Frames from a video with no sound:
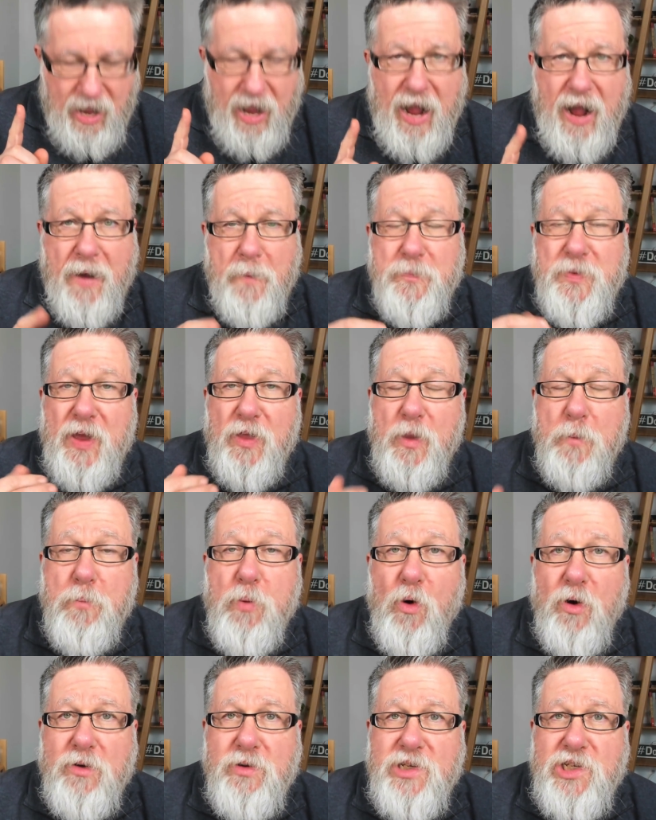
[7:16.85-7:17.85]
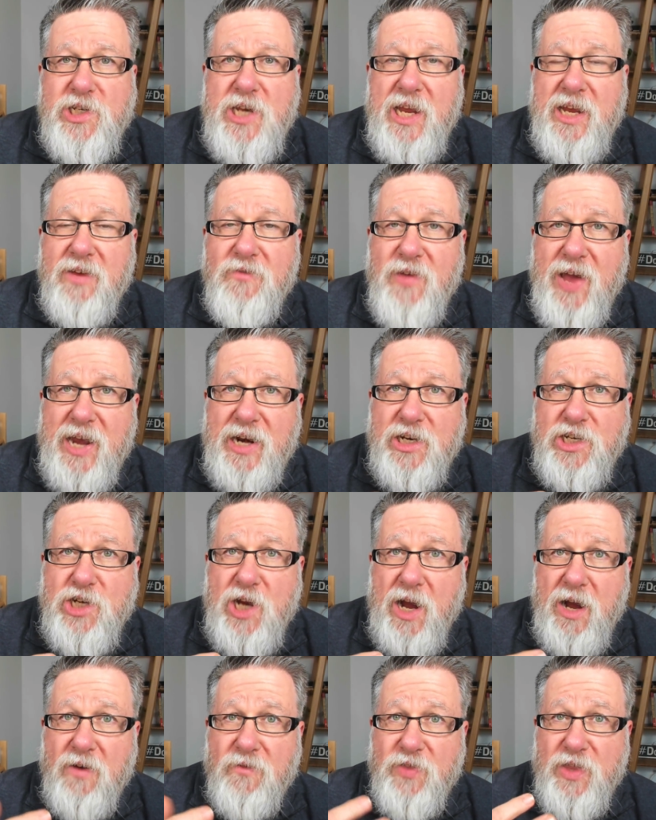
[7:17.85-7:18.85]
Uh, now the portraits take advantage
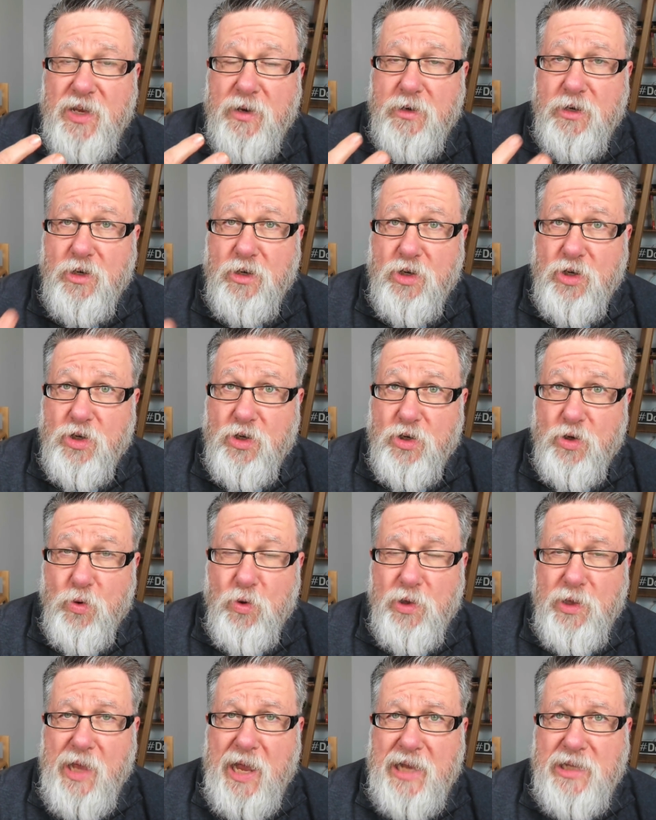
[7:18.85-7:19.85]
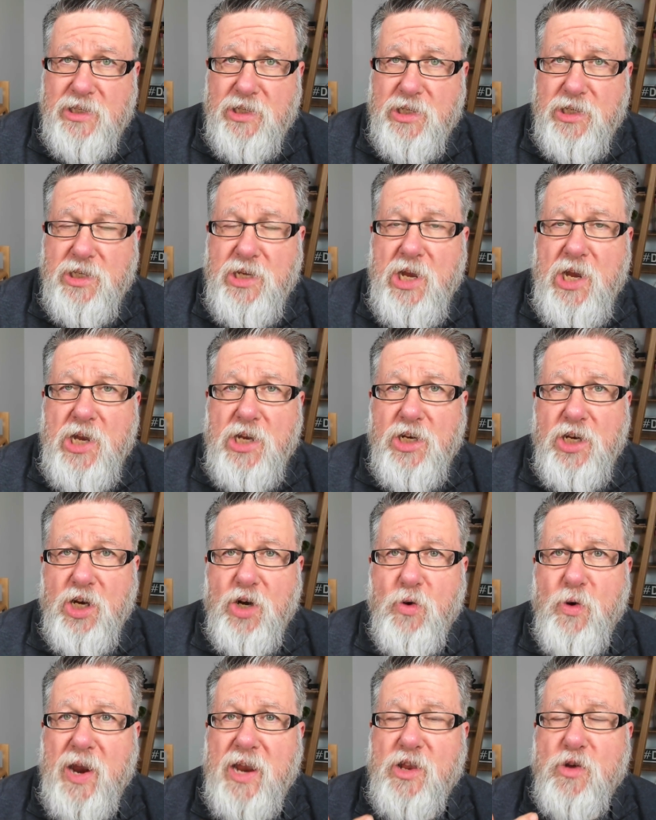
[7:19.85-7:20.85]
of the dual lenses to
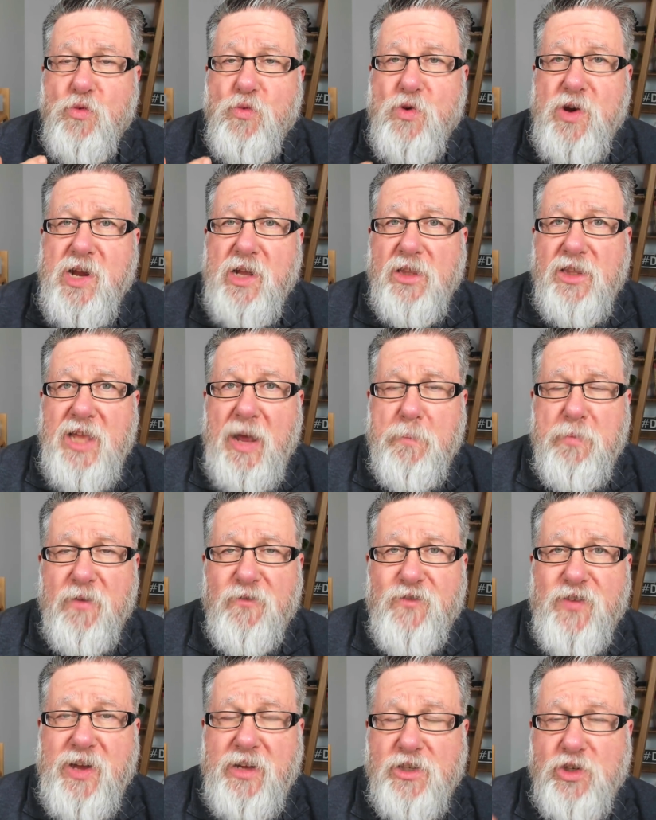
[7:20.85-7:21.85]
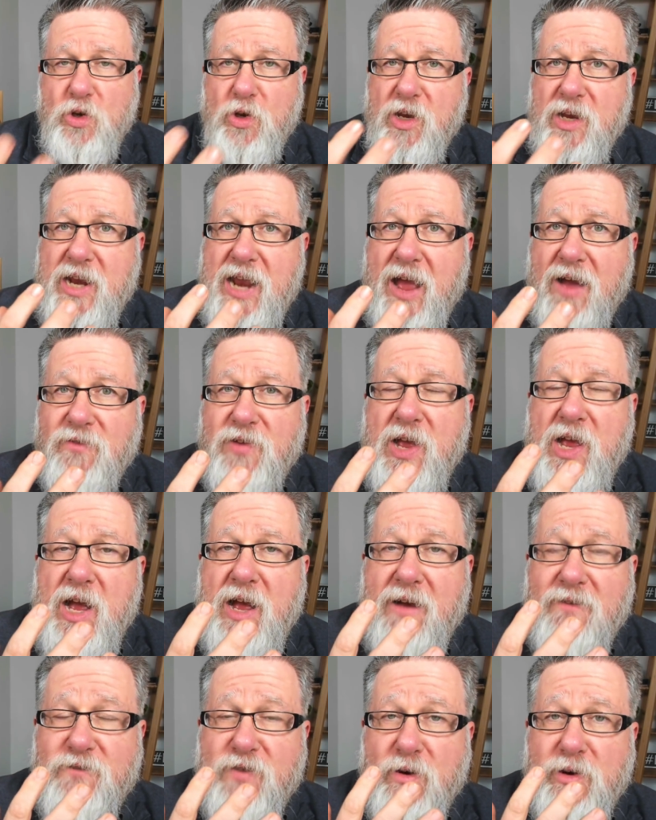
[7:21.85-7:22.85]
create real depth of field. So you can have
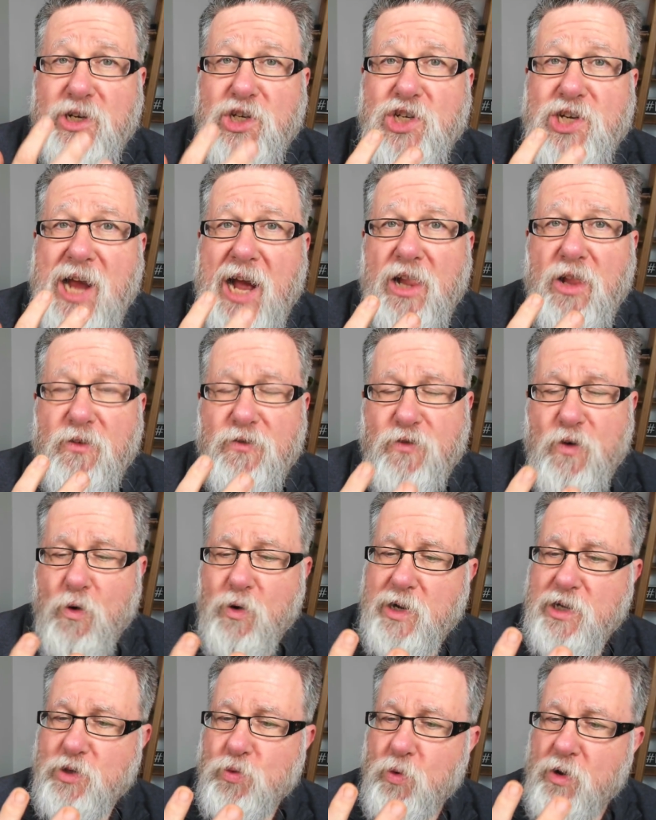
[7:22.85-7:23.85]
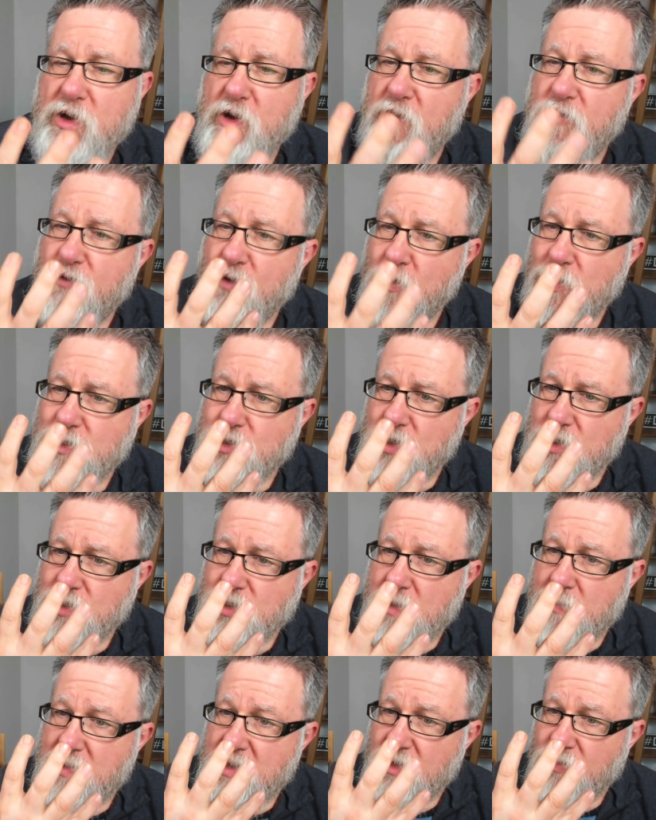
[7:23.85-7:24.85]
a very shallow focus where you focus on
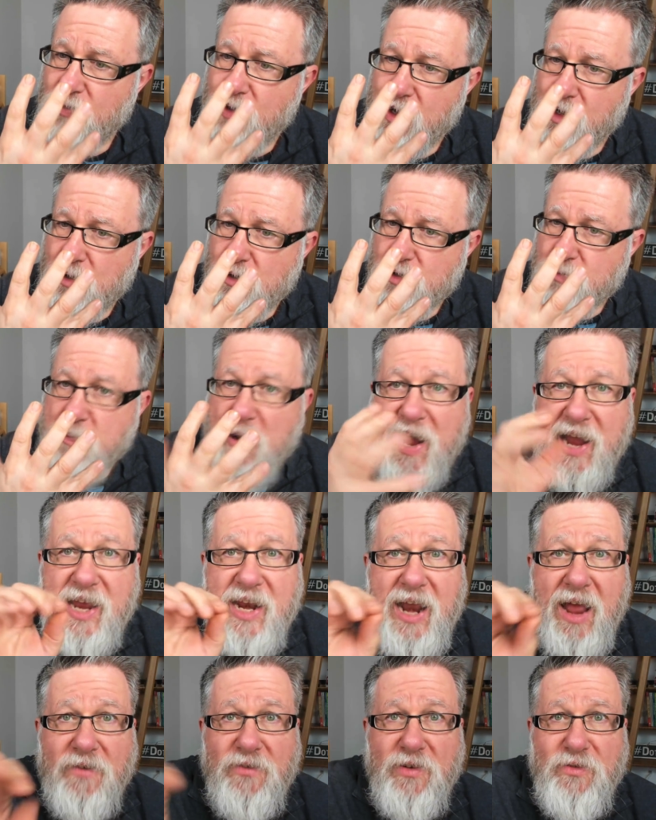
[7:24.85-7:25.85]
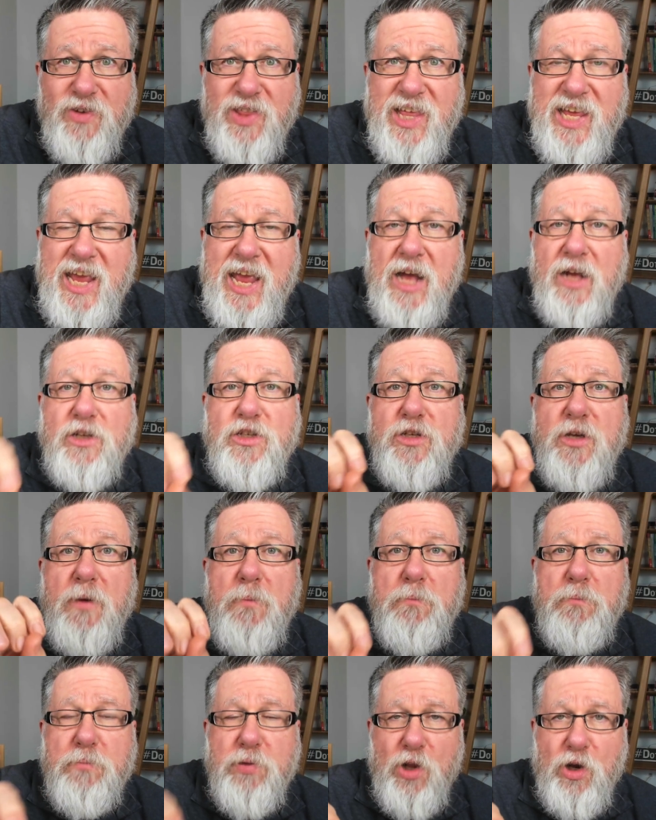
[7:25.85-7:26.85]
something that's very close by and have everything else
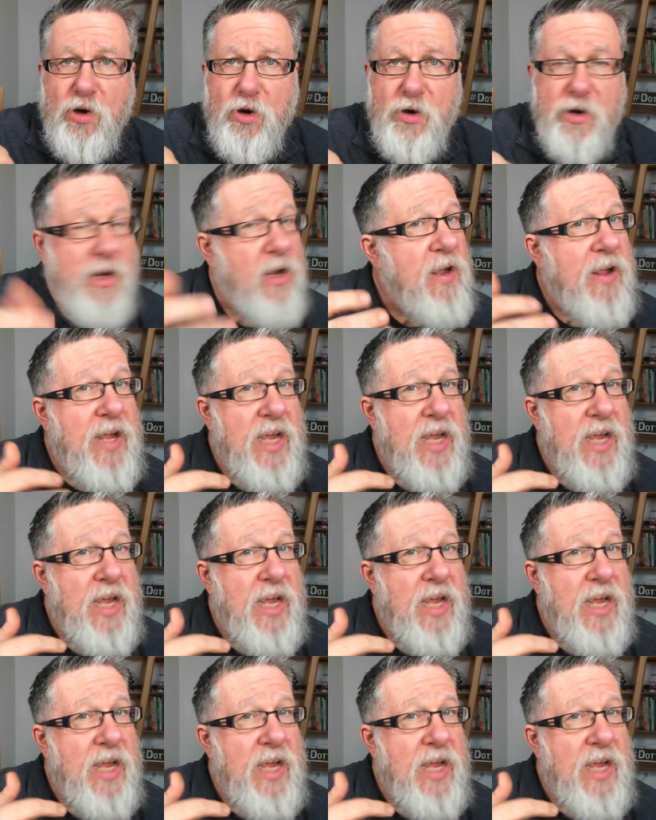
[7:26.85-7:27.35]
blurred.